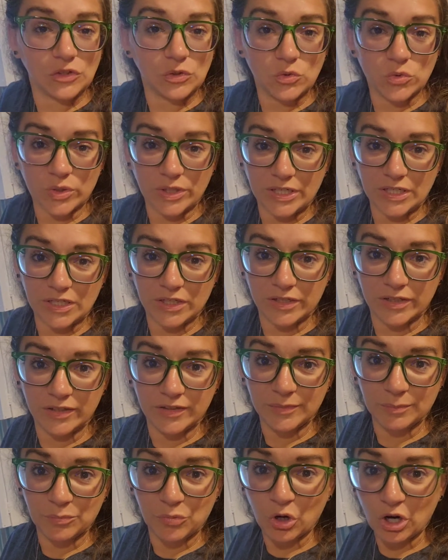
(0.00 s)
if you drink
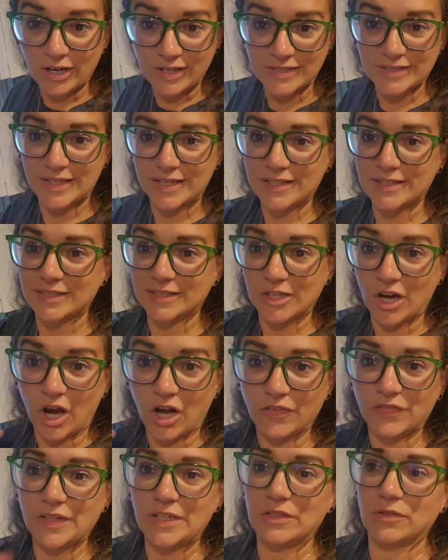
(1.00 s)
processed
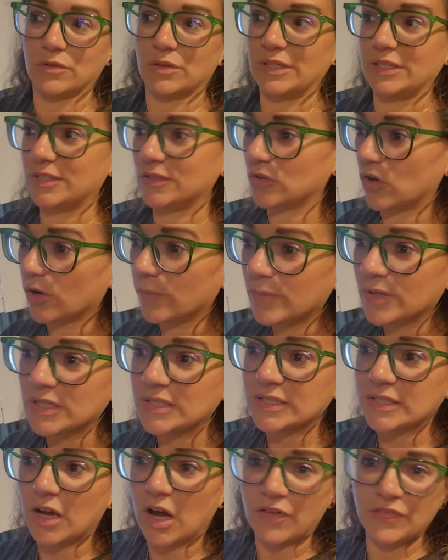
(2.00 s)
coffees or like
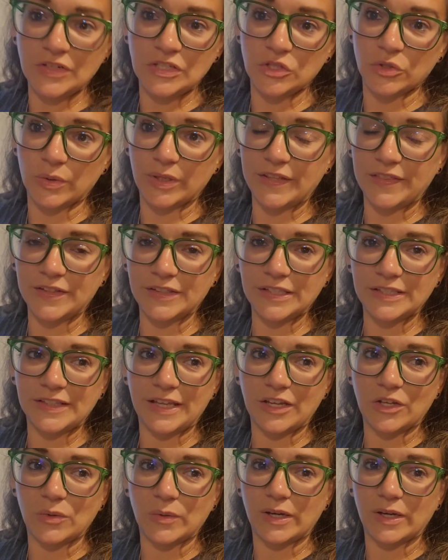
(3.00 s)
Starbucks coffees or anything like that,